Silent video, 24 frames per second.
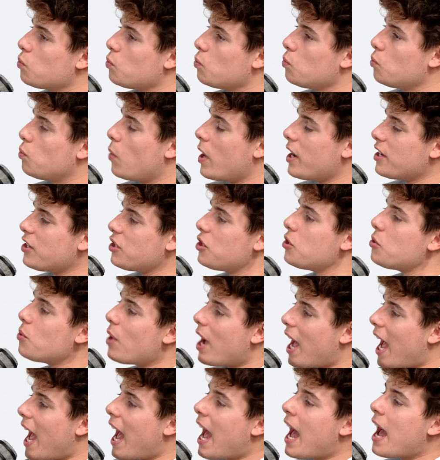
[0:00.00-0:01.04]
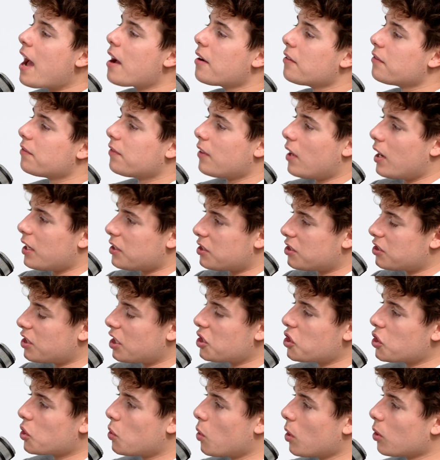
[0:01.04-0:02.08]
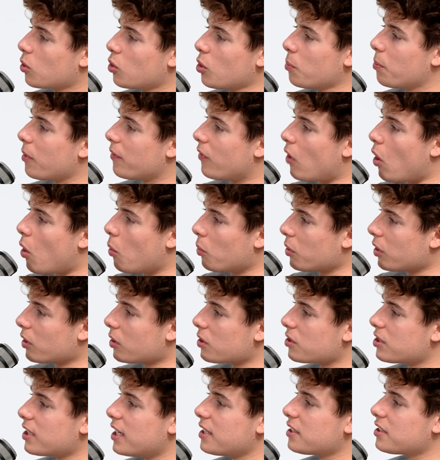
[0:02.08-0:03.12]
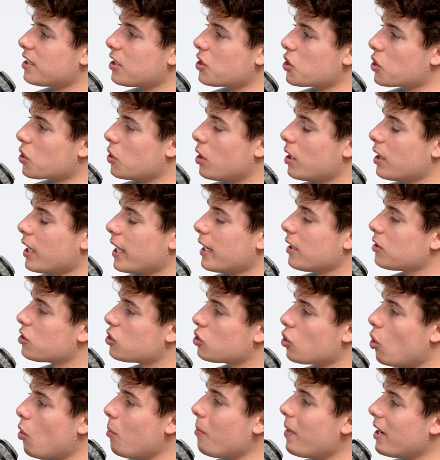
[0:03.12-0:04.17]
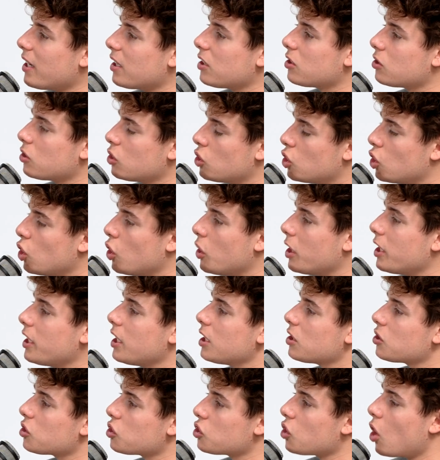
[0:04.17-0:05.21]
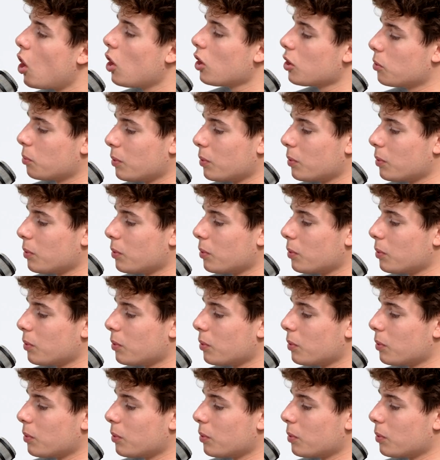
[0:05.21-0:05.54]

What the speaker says: when you have such a core group of owners and so many good, solid